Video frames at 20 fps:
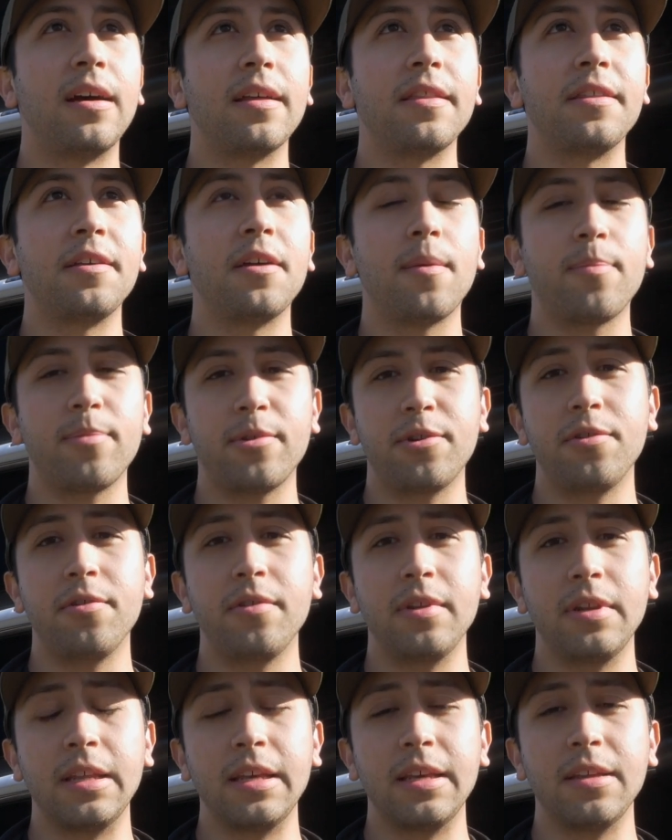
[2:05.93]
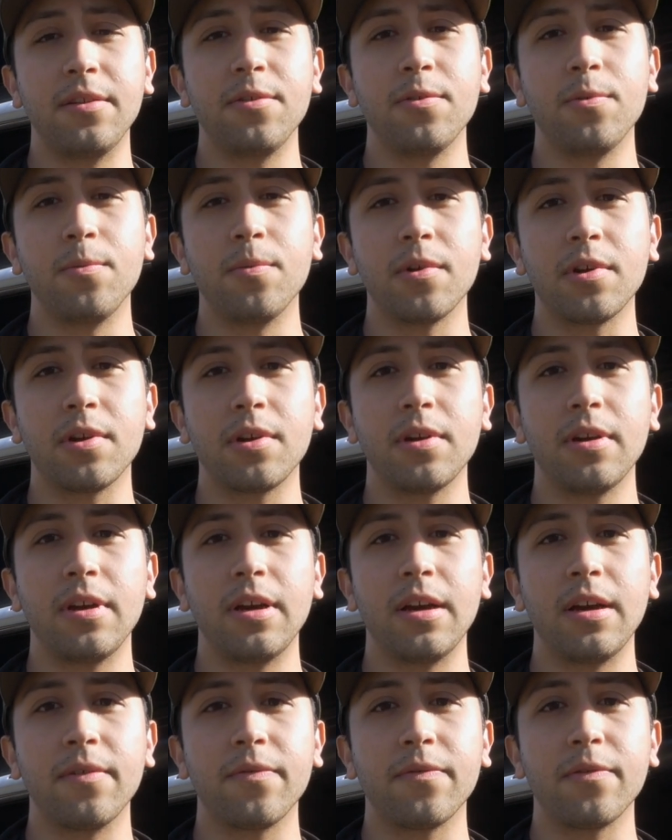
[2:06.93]
the opportunity to work
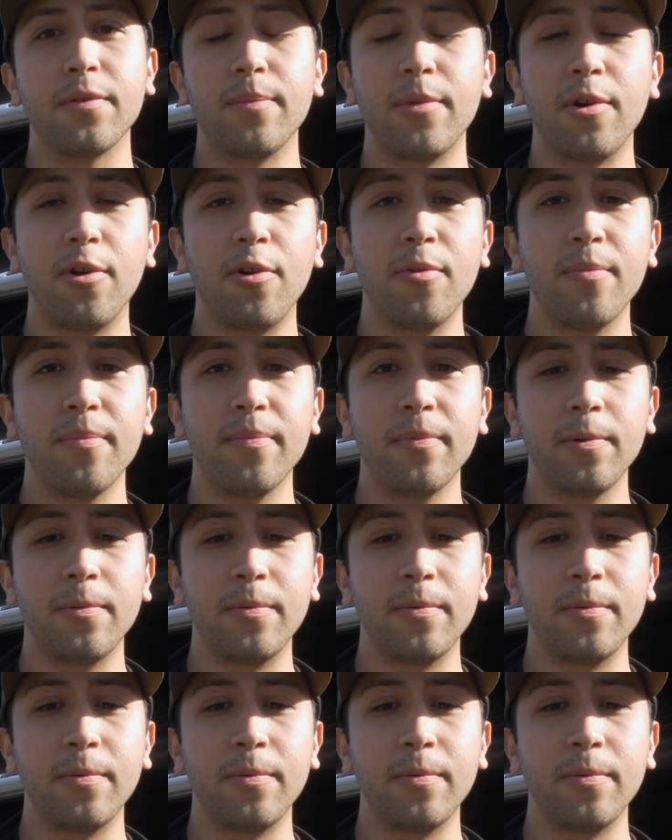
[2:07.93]
from home